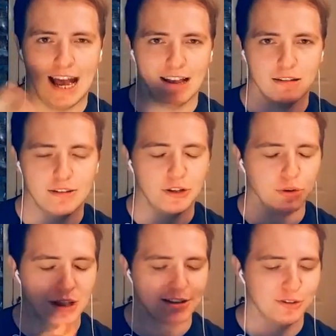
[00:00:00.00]
ah, you
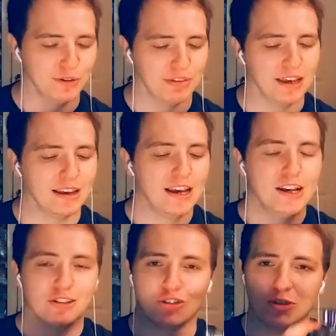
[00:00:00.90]
know, that sort of thing.
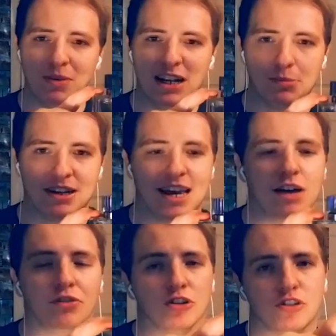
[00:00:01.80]
So just be a little bit
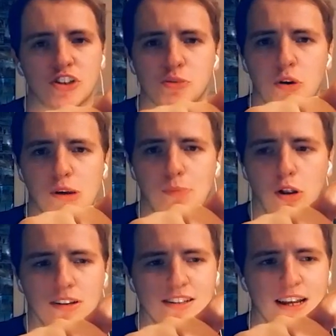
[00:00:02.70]
careful. So this is what your
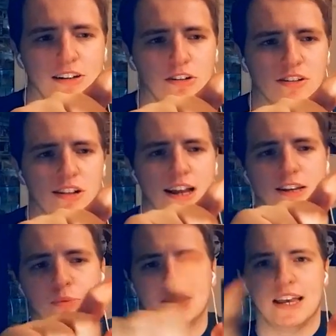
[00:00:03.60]
bowl design looks
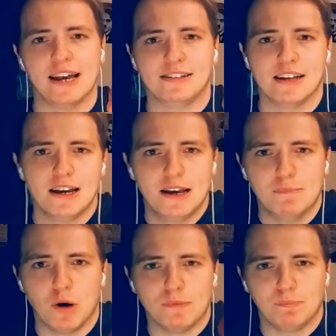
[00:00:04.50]
like. We get
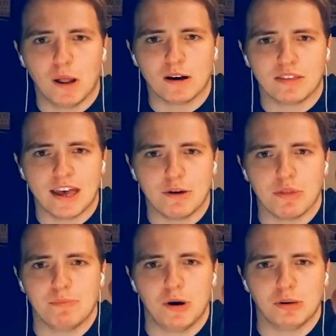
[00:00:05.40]
Mont Blanc there
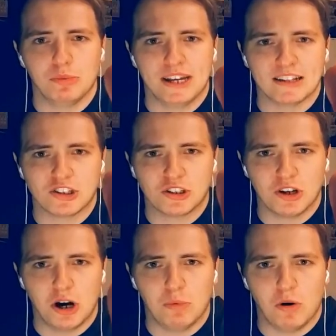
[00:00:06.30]
on the bottom. We get
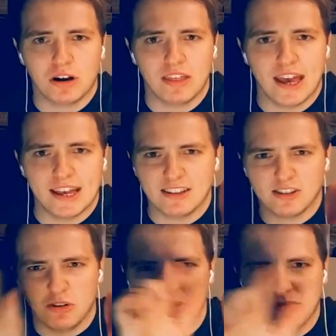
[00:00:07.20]
Star Walker there in
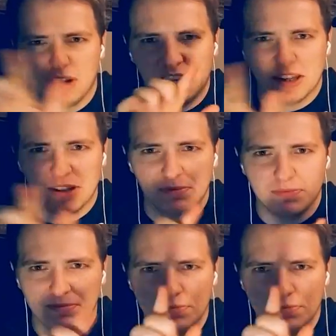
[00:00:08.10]
sort of like a